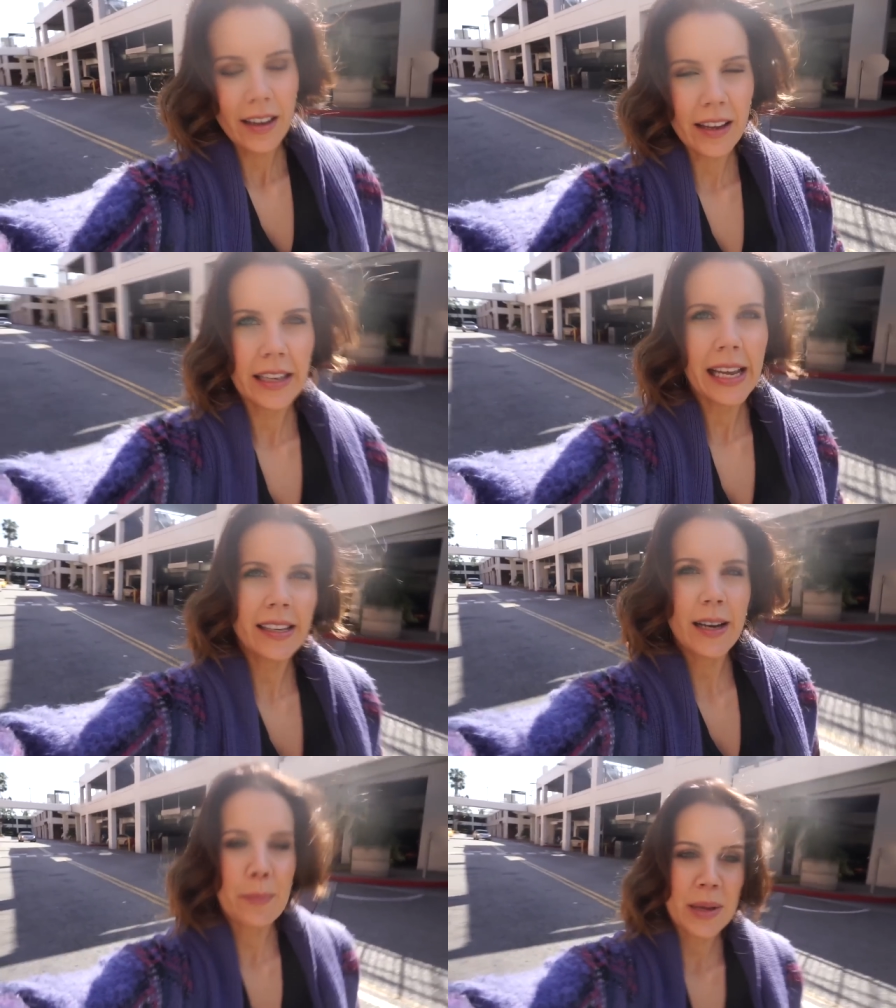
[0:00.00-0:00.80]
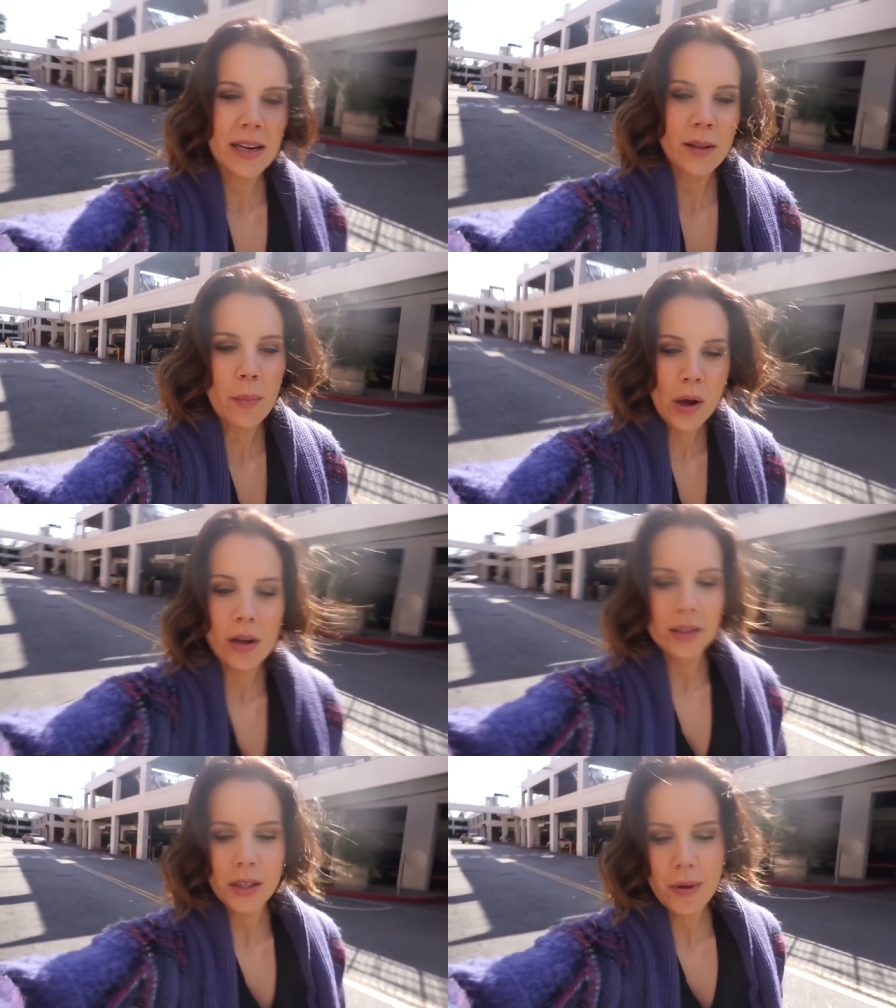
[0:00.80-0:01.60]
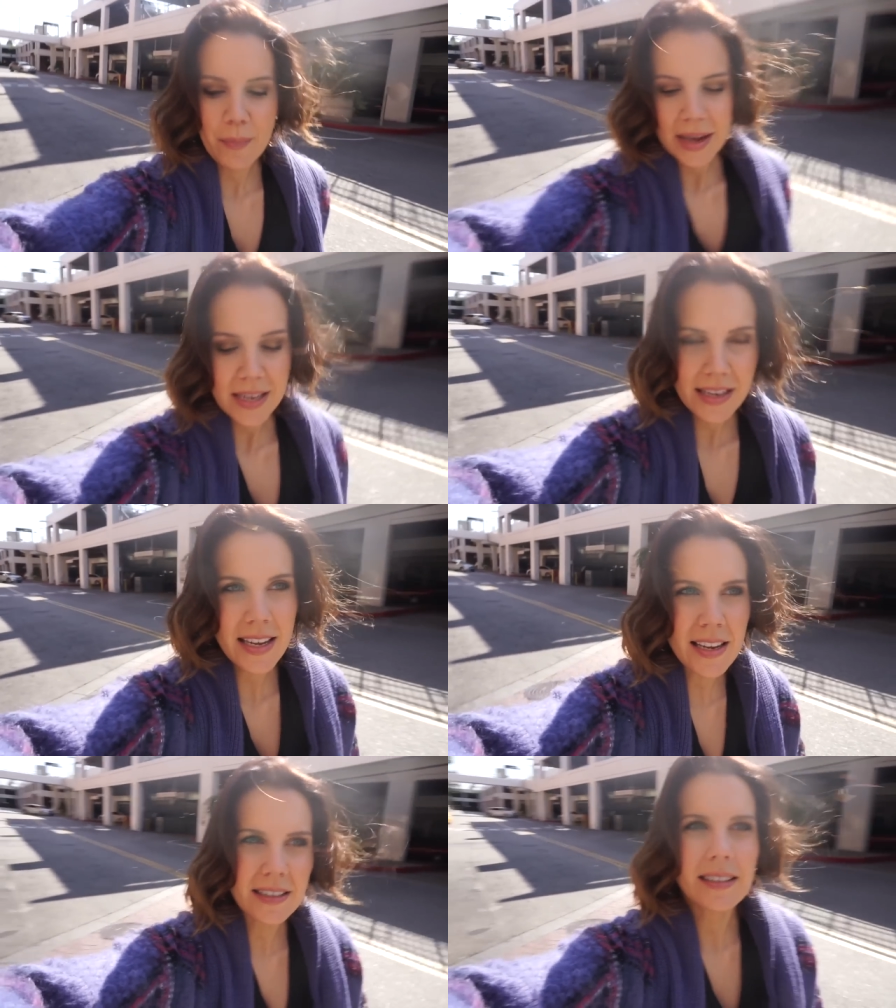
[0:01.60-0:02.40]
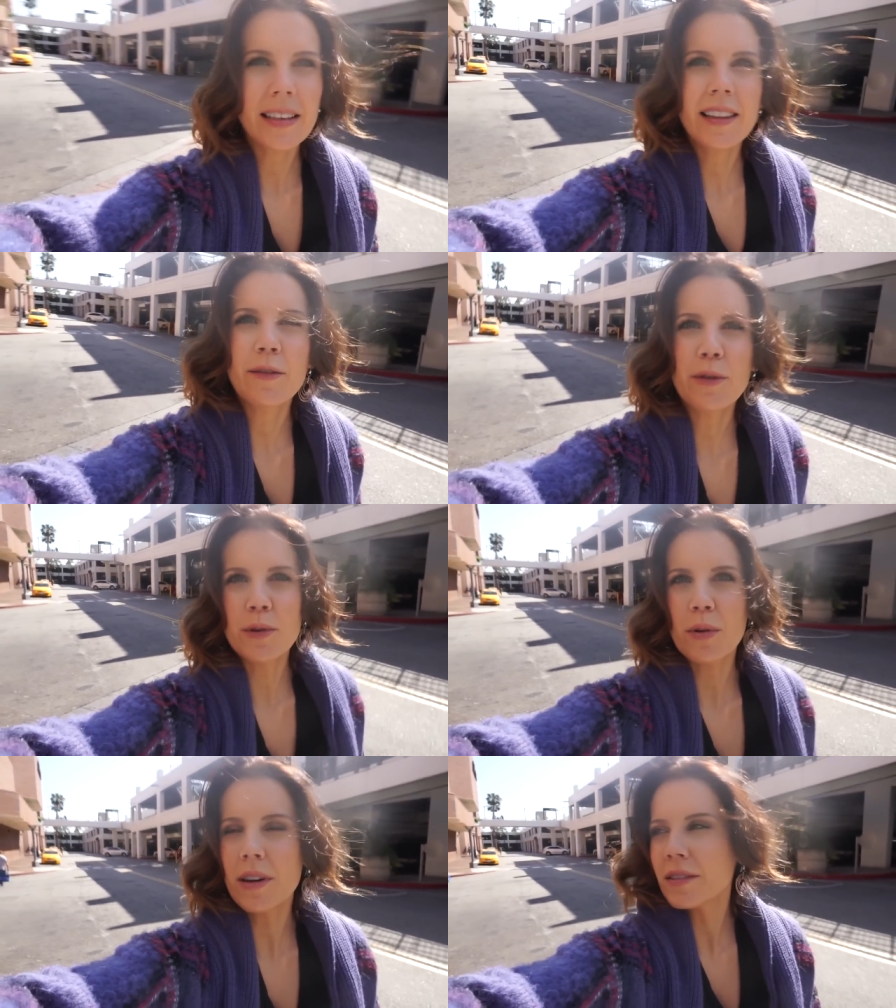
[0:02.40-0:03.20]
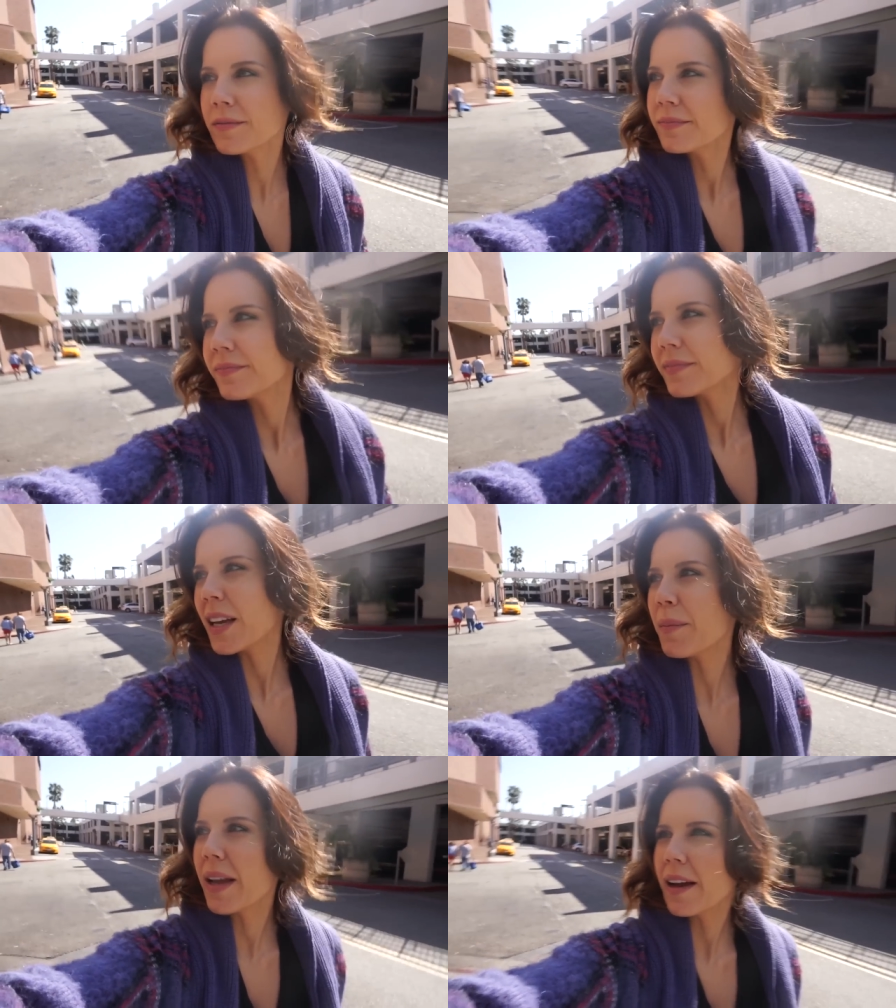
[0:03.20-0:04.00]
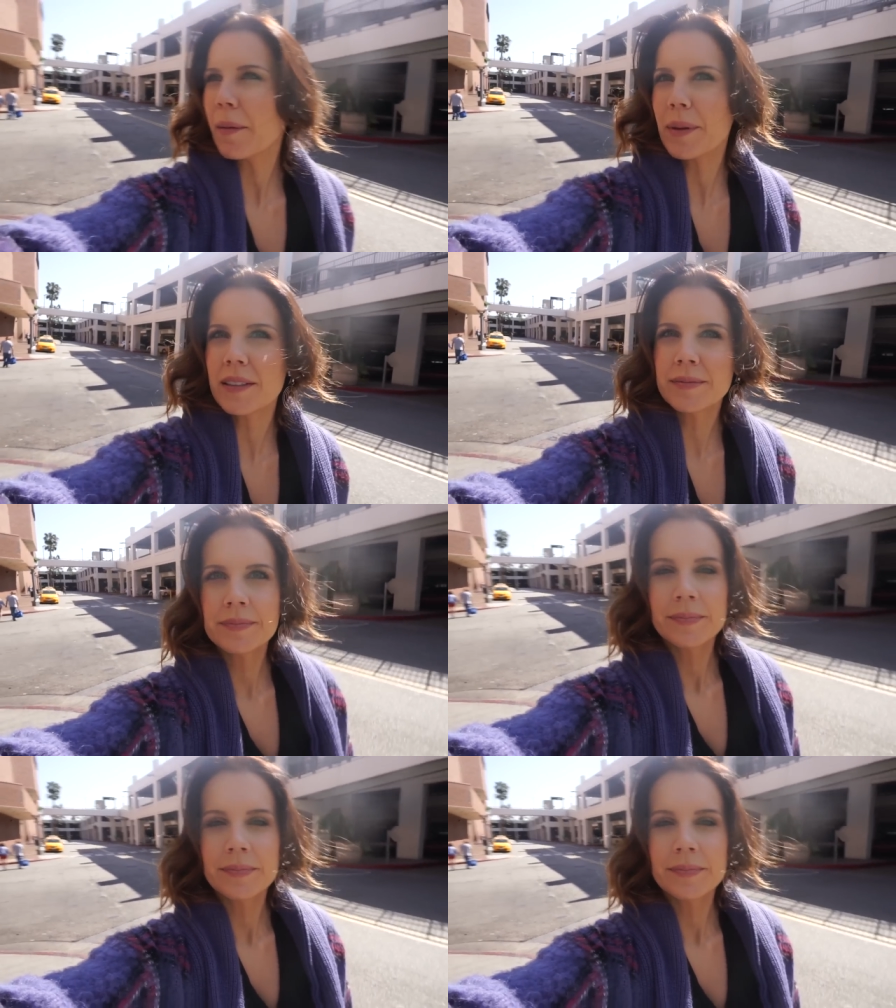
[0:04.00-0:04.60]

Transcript: and it ended up being in the mall, so we might eat in the food court. That might happen.